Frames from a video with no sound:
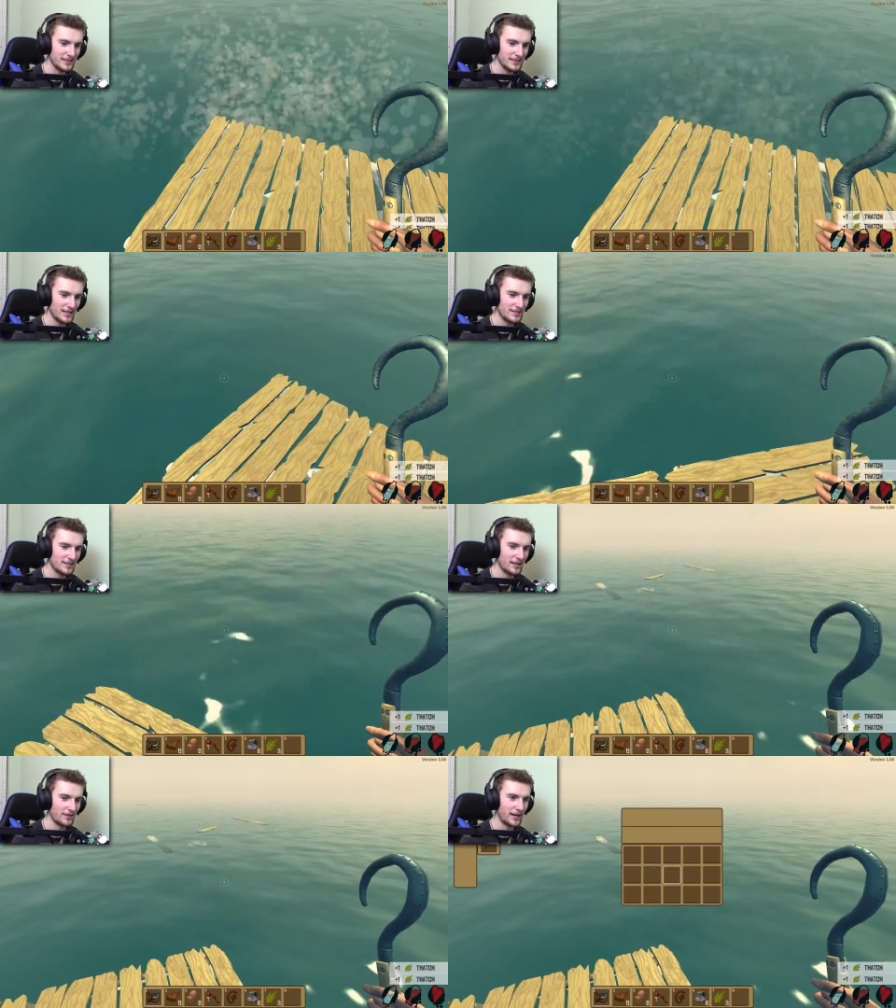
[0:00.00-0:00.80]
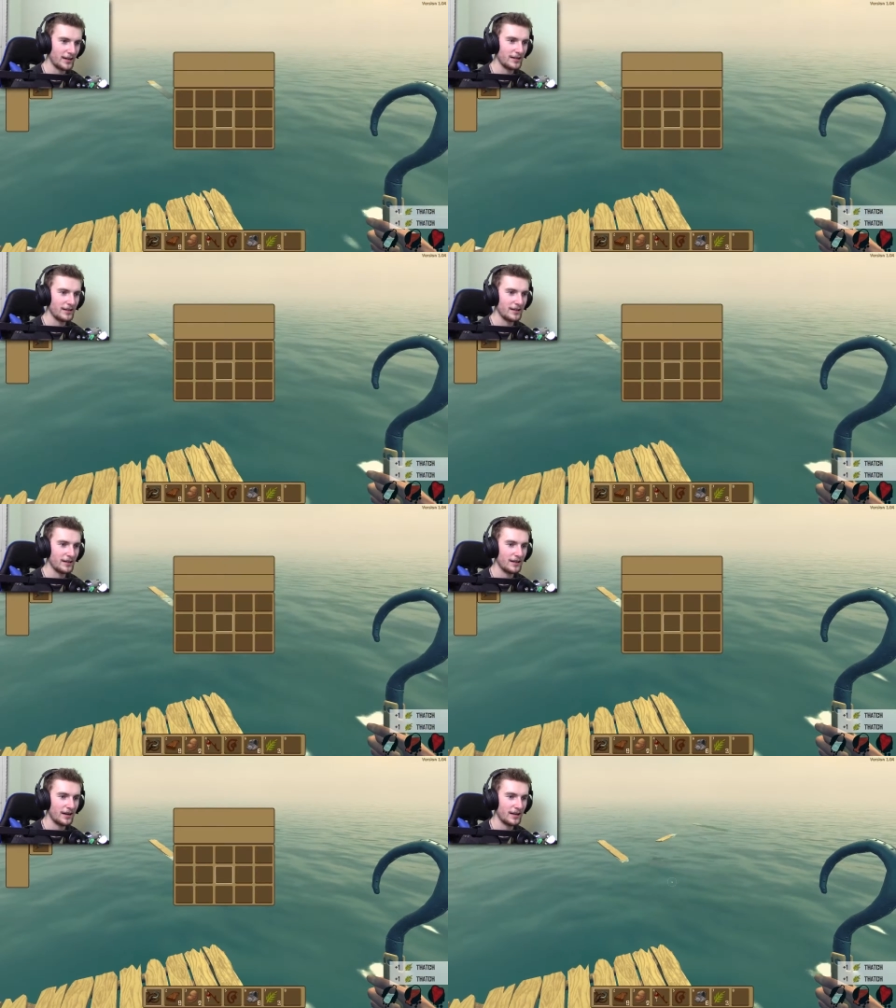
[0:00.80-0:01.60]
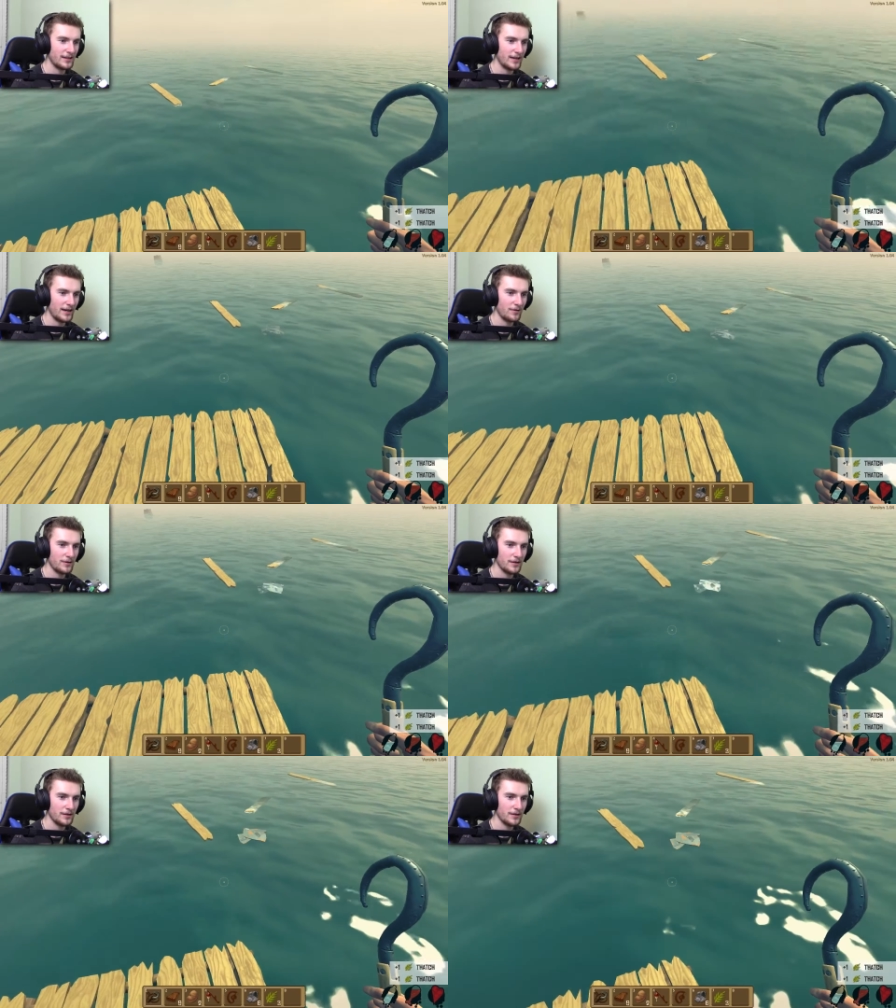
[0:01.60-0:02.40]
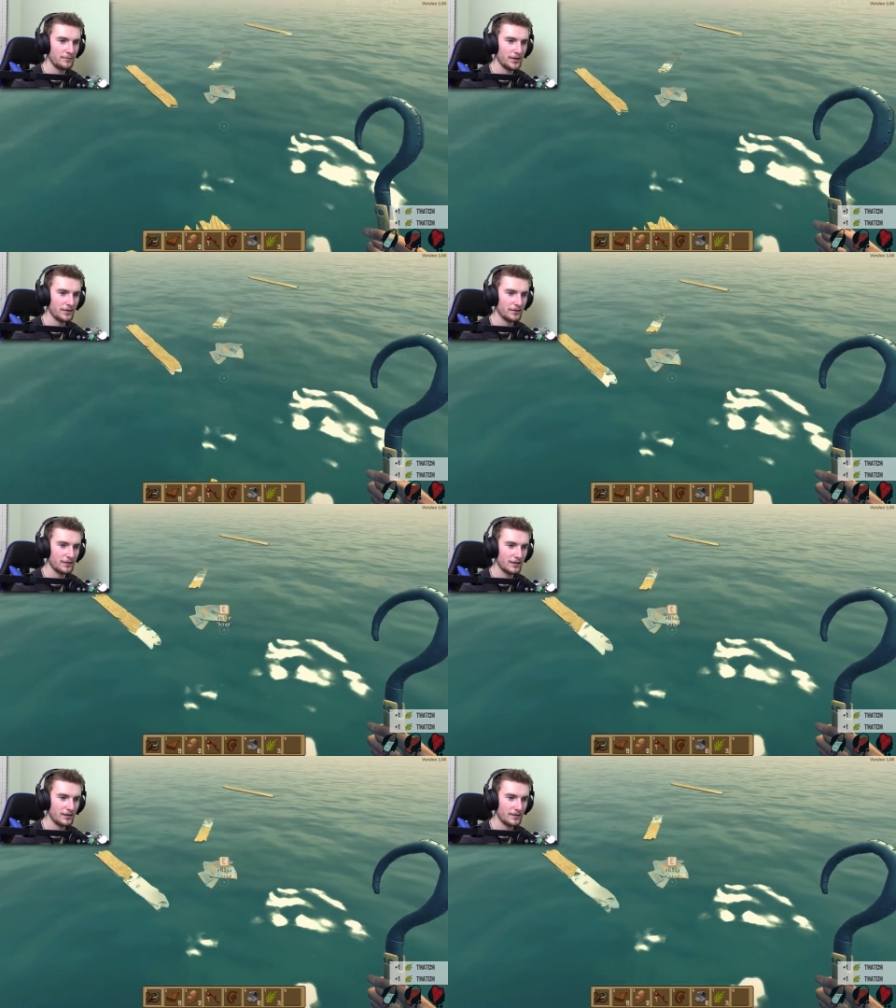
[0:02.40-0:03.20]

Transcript: Yes. Okay. I can now build